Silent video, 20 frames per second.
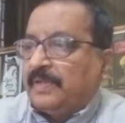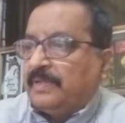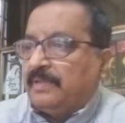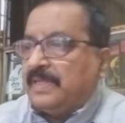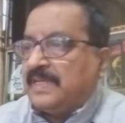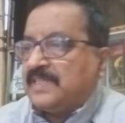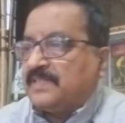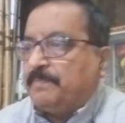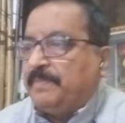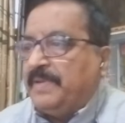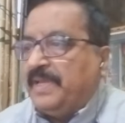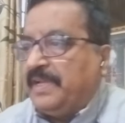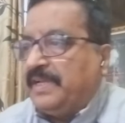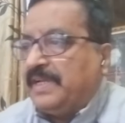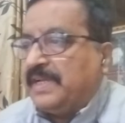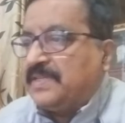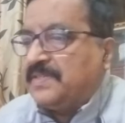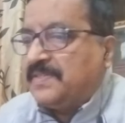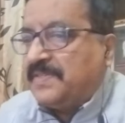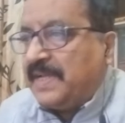The
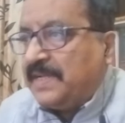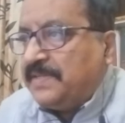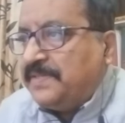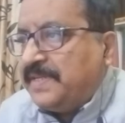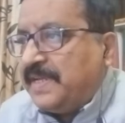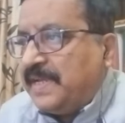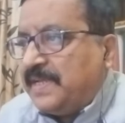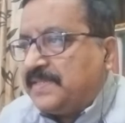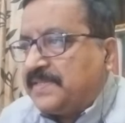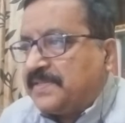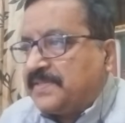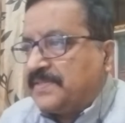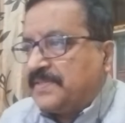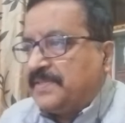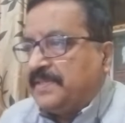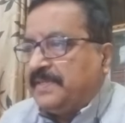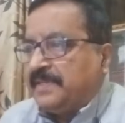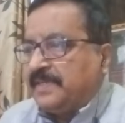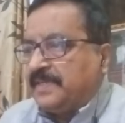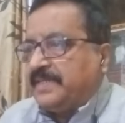speaker suggests
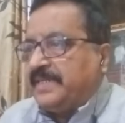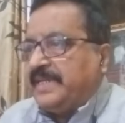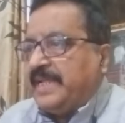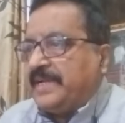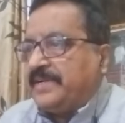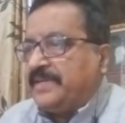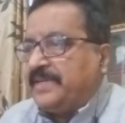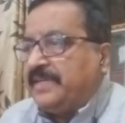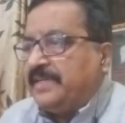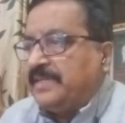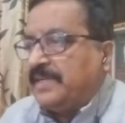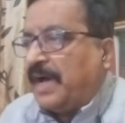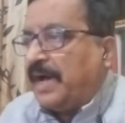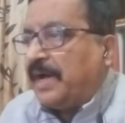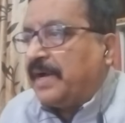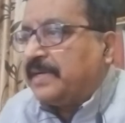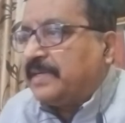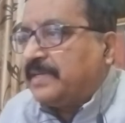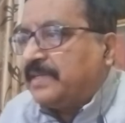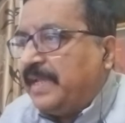creating
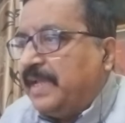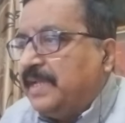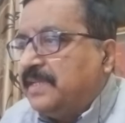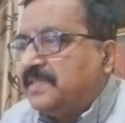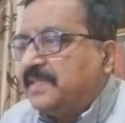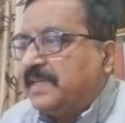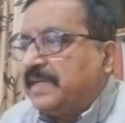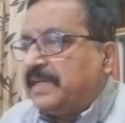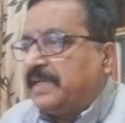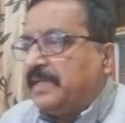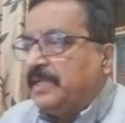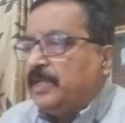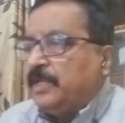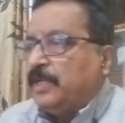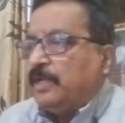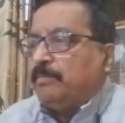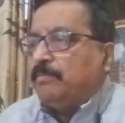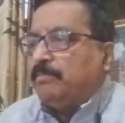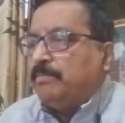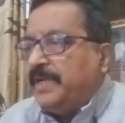art is a
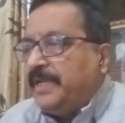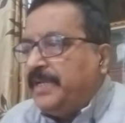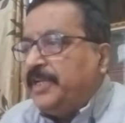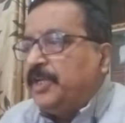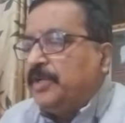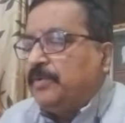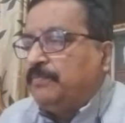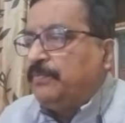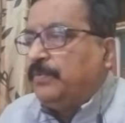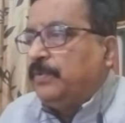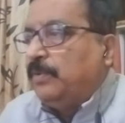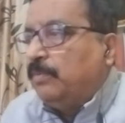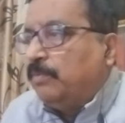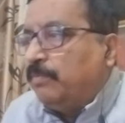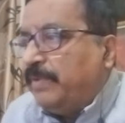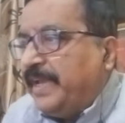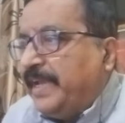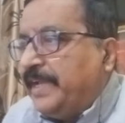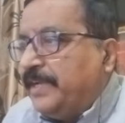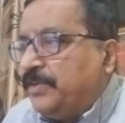meaningful
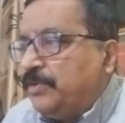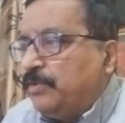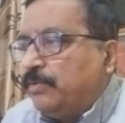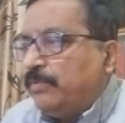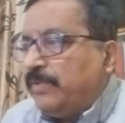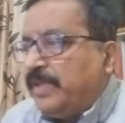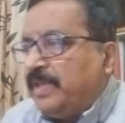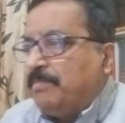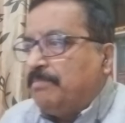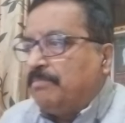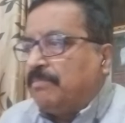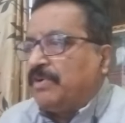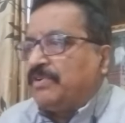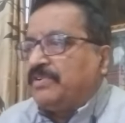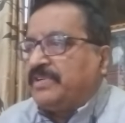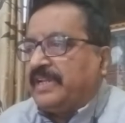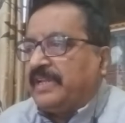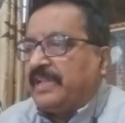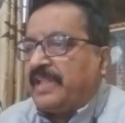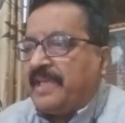way to
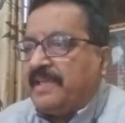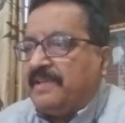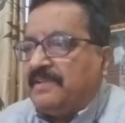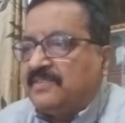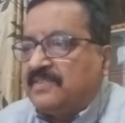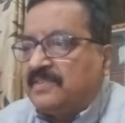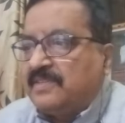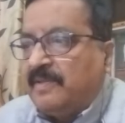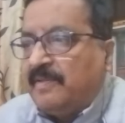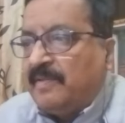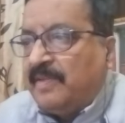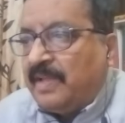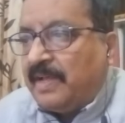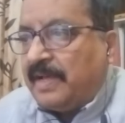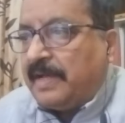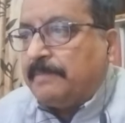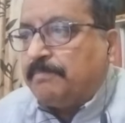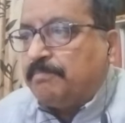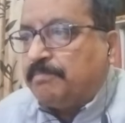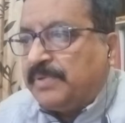immortalize
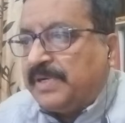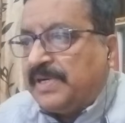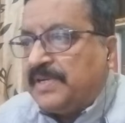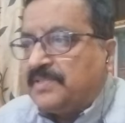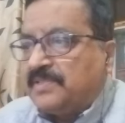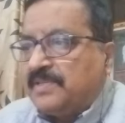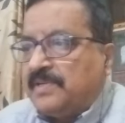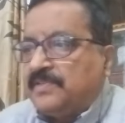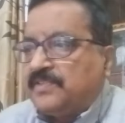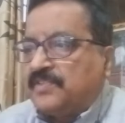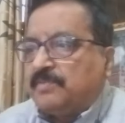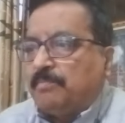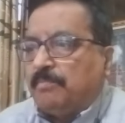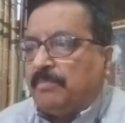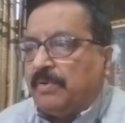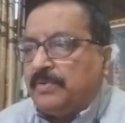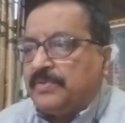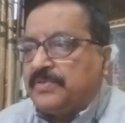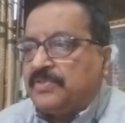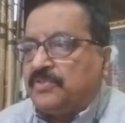a person's
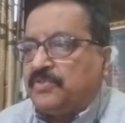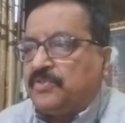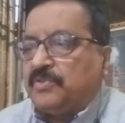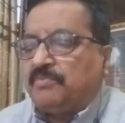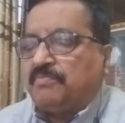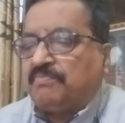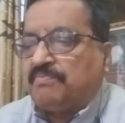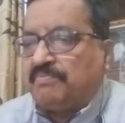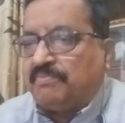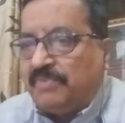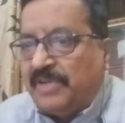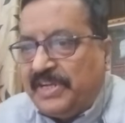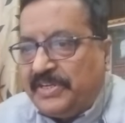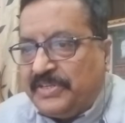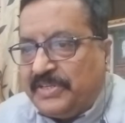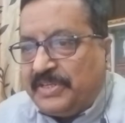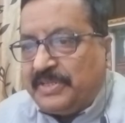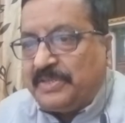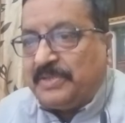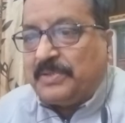most
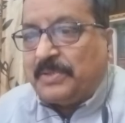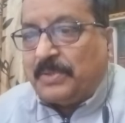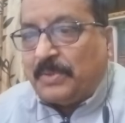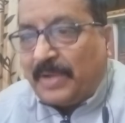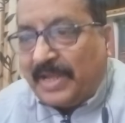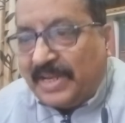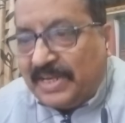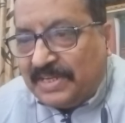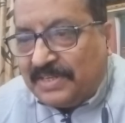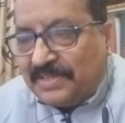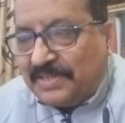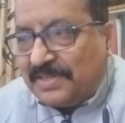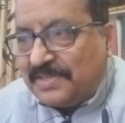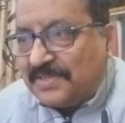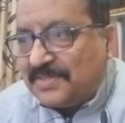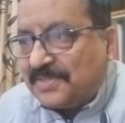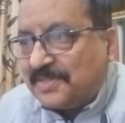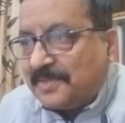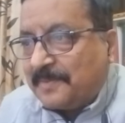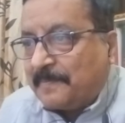fleeting
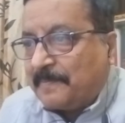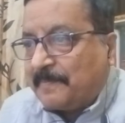qualities.